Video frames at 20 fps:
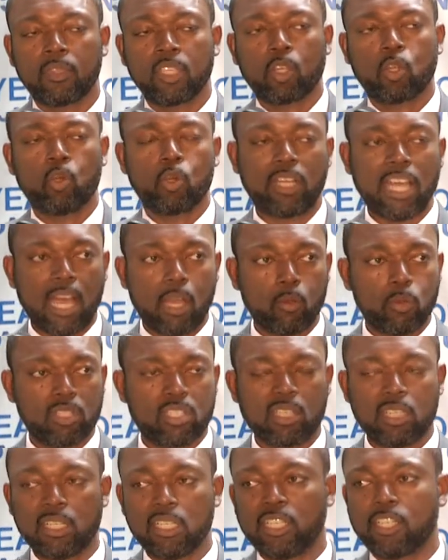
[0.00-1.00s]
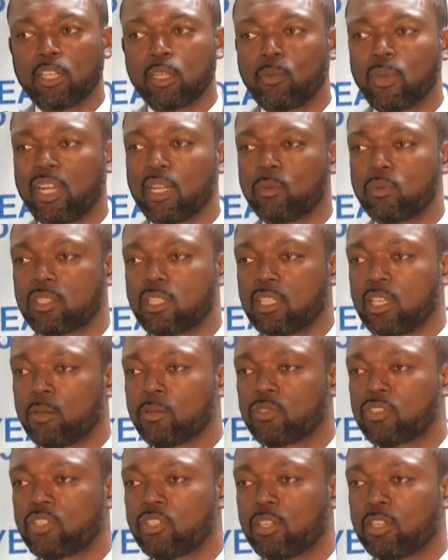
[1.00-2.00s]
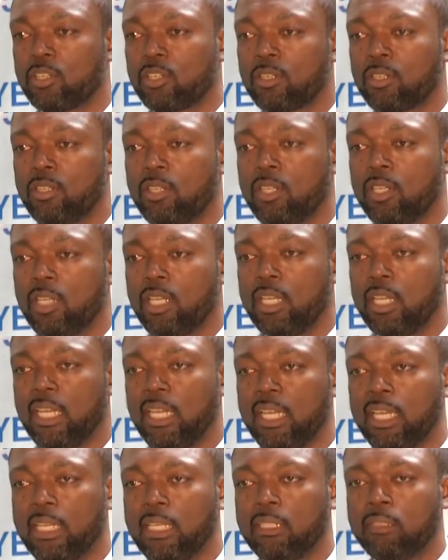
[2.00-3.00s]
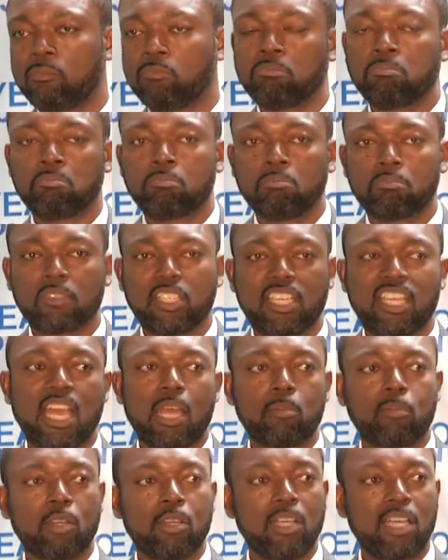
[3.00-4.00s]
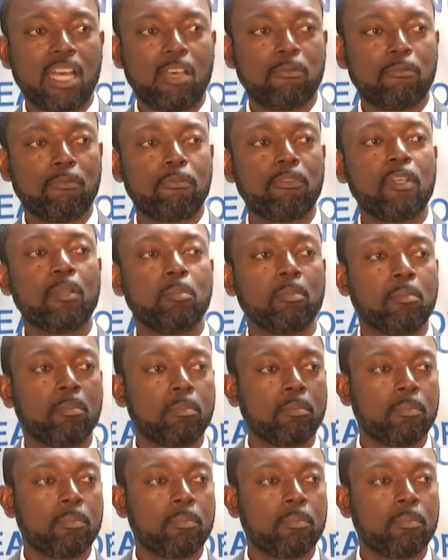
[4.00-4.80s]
Kodak was a leader when he was a youngster in camera and film.